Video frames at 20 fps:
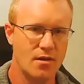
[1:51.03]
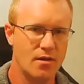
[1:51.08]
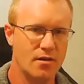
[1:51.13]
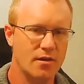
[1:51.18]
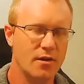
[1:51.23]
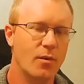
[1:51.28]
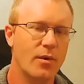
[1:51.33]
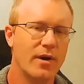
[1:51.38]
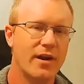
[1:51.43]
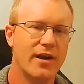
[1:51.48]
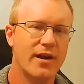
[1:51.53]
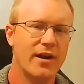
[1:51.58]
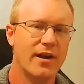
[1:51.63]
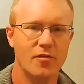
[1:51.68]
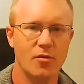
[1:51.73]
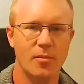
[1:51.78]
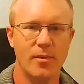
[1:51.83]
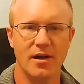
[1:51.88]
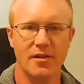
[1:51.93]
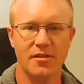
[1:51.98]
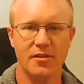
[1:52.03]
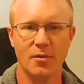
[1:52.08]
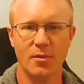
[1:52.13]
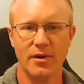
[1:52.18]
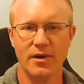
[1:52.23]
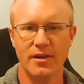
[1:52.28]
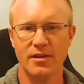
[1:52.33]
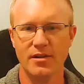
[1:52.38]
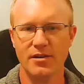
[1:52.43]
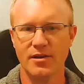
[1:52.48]
You know, what I love about the
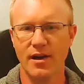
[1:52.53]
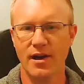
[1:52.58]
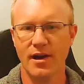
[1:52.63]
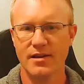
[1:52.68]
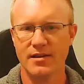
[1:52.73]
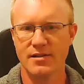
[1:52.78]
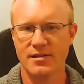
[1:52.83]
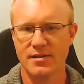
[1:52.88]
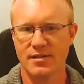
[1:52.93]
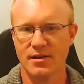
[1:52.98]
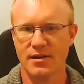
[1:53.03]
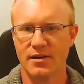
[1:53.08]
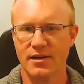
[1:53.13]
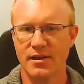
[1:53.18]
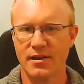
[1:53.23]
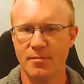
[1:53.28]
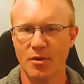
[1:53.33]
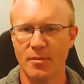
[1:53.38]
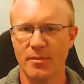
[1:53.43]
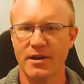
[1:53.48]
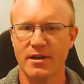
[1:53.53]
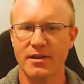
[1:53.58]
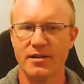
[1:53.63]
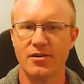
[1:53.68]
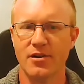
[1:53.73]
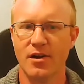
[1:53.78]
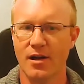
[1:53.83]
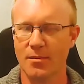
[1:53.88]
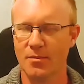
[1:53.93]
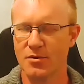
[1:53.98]
way that you guys implemented
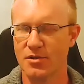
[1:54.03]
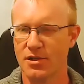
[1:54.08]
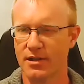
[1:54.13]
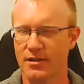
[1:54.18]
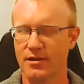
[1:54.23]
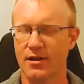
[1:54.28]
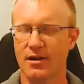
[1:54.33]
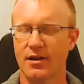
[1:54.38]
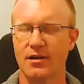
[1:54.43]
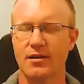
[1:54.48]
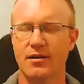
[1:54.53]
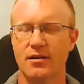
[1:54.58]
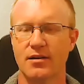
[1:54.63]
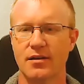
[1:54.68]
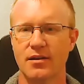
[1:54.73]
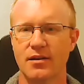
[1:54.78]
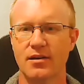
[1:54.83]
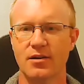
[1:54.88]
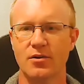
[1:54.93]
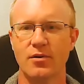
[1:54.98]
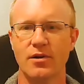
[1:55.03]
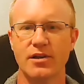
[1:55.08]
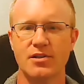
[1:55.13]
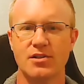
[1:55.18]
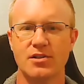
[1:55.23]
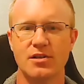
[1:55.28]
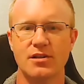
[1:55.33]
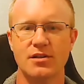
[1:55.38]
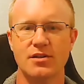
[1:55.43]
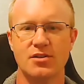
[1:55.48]
your object lock
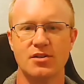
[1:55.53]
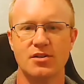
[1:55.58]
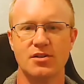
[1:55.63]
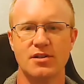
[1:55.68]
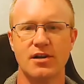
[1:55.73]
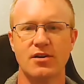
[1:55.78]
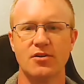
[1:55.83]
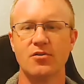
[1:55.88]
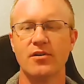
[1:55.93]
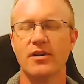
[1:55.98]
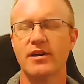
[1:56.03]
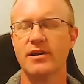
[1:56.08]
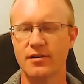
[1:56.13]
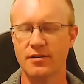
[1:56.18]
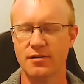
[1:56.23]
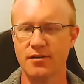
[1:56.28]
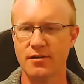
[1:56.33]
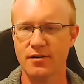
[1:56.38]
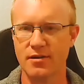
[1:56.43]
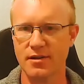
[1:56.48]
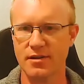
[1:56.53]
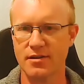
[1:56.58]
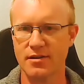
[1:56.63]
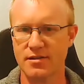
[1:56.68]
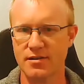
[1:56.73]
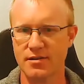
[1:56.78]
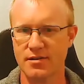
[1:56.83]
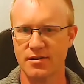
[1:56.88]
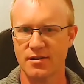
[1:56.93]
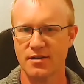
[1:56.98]
integration is just how granular it
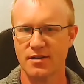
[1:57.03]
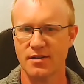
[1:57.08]
is.